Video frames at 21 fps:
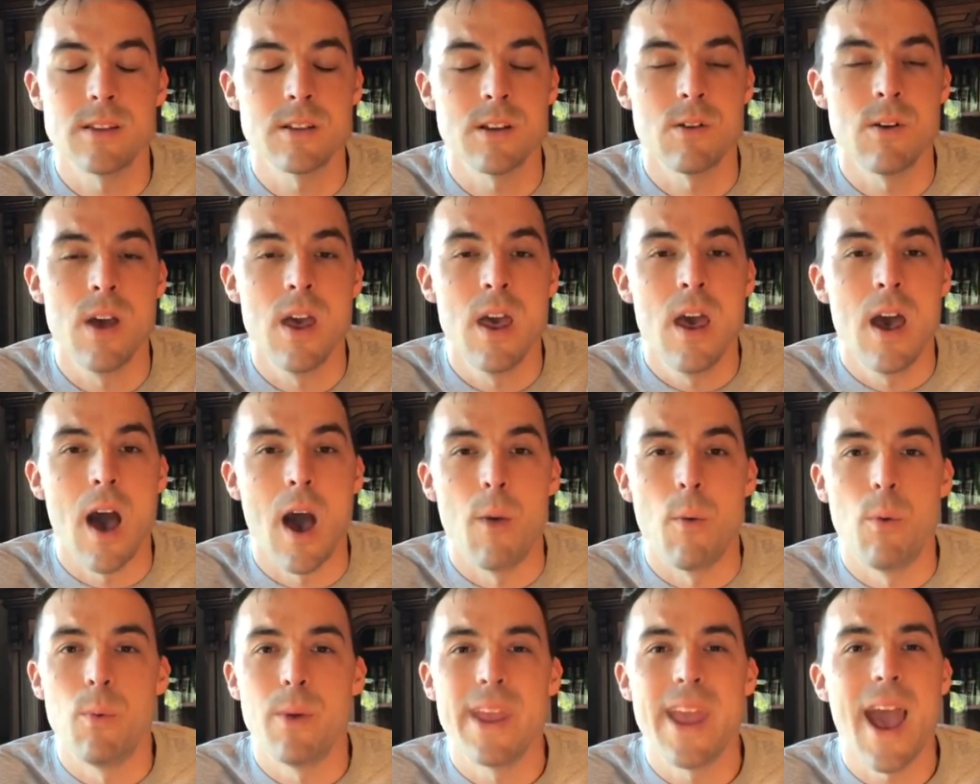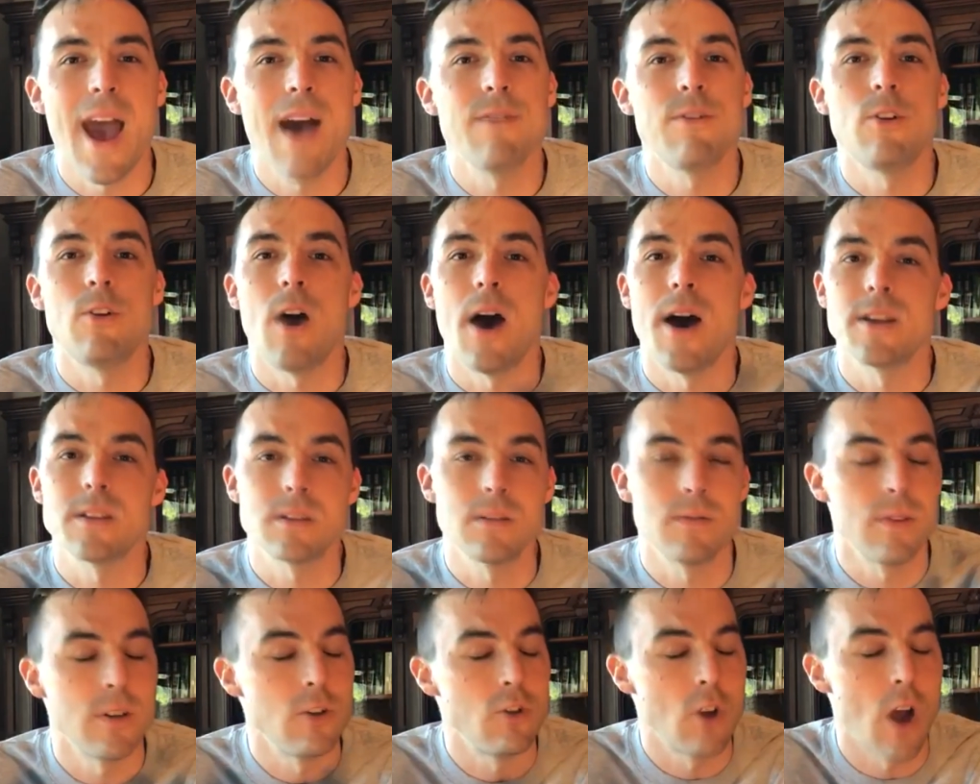So when we have a loss
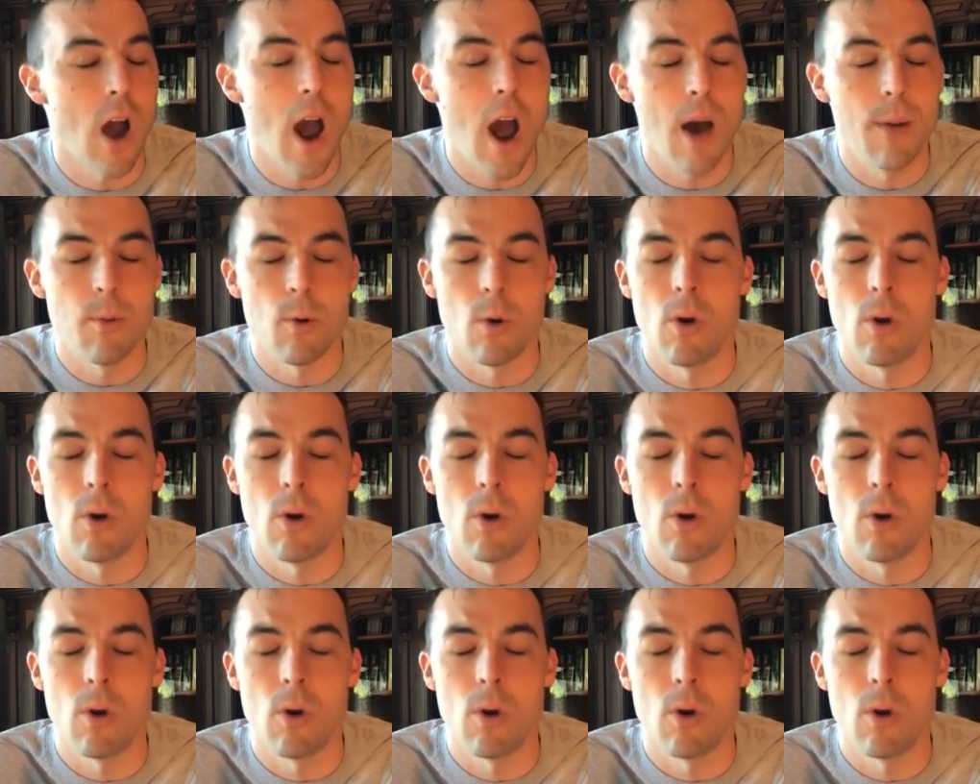of a job